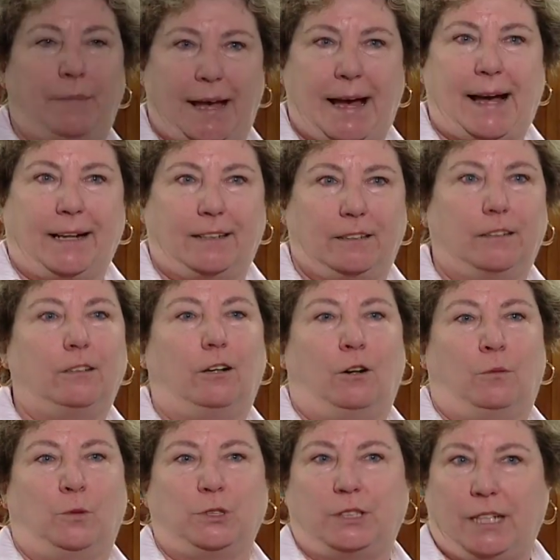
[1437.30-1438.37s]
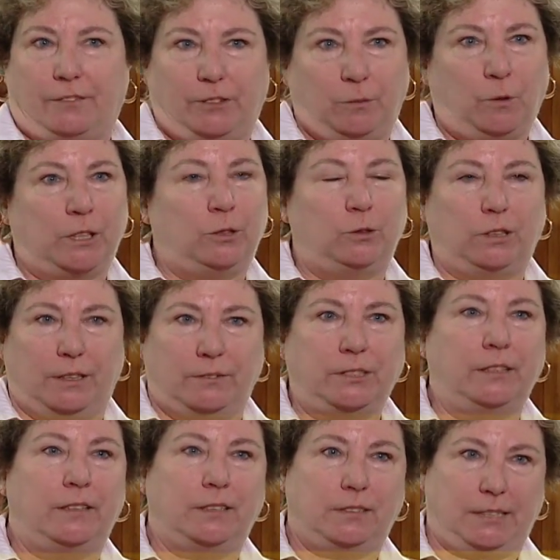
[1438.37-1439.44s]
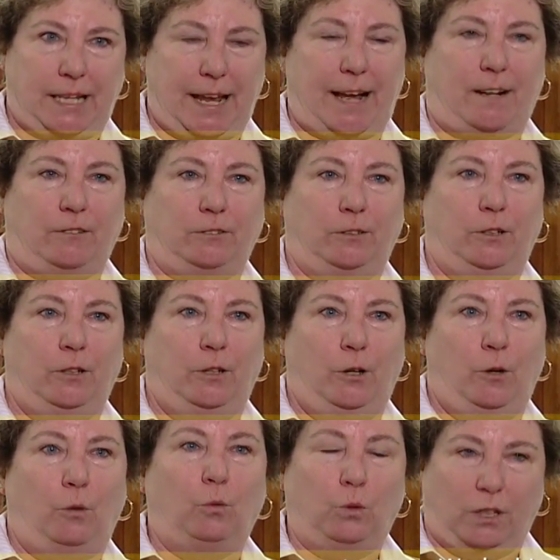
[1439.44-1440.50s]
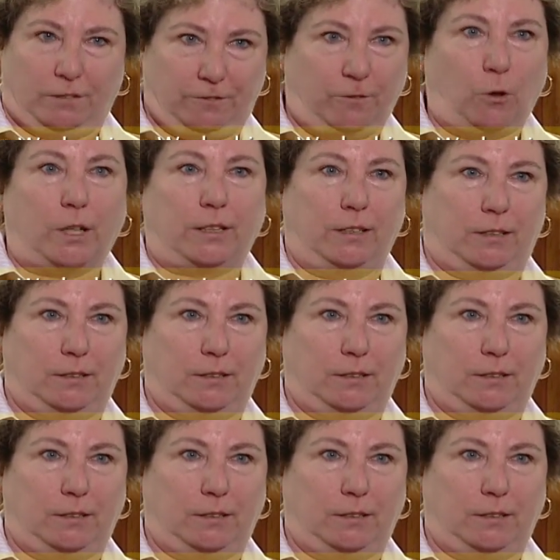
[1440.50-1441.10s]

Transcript: back, almost everyone who lives in this town would have fought the